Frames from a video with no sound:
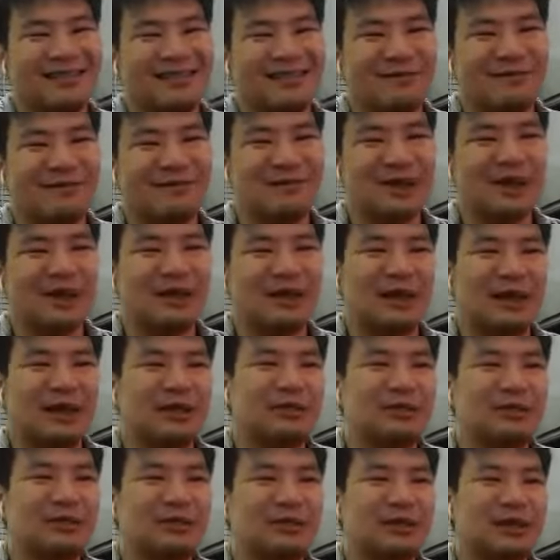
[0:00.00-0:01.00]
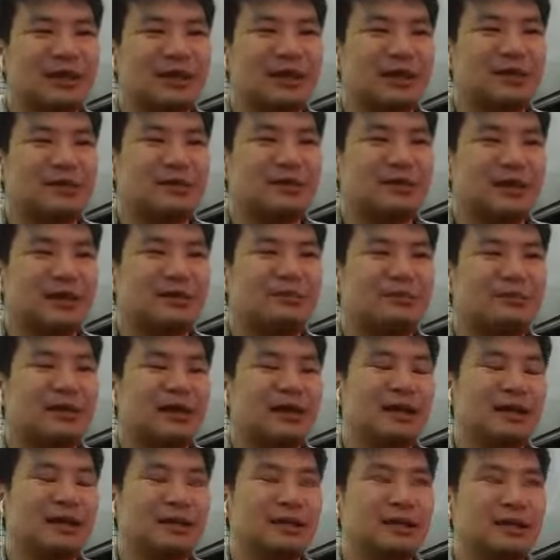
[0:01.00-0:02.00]
because like usually they have like
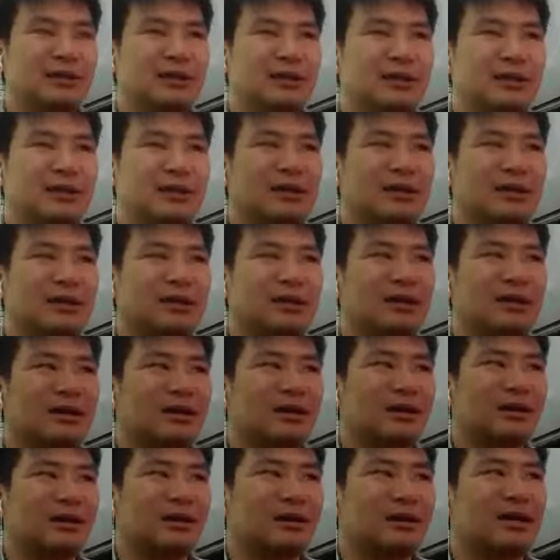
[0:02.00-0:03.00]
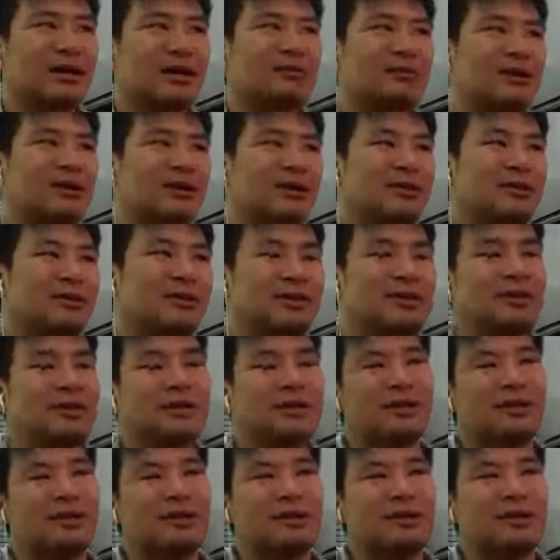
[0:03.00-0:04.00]
speakers they'll come down, and it's not,
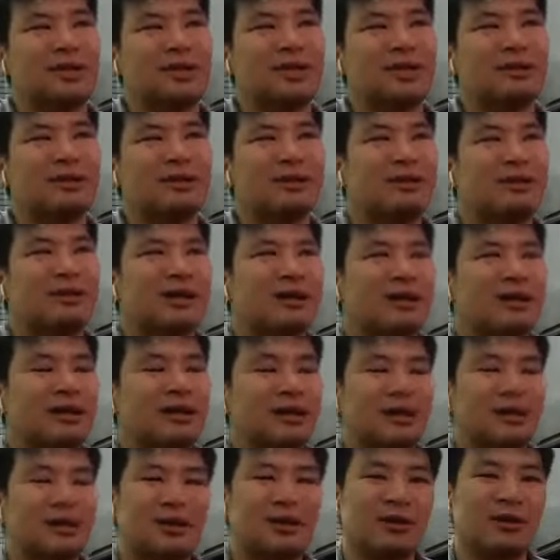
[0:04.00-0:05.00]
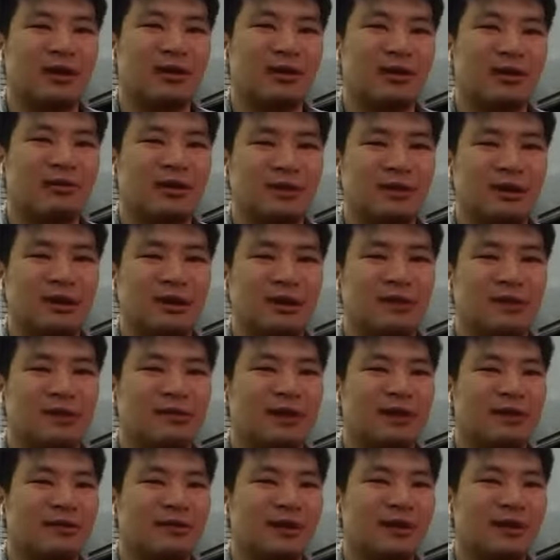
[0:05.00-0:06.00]
I think like the online format is not very
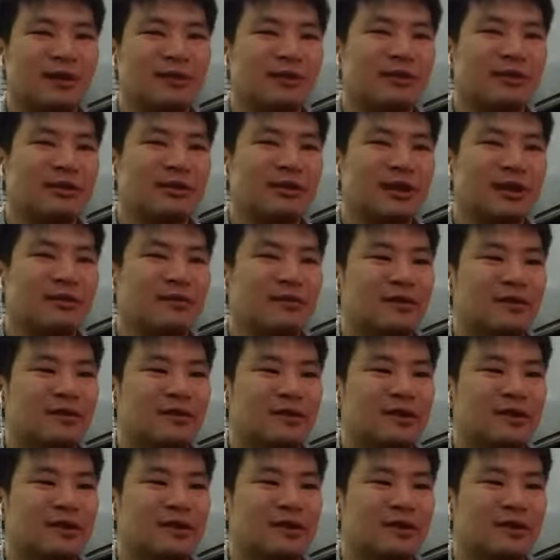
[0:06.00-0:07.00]
conducive for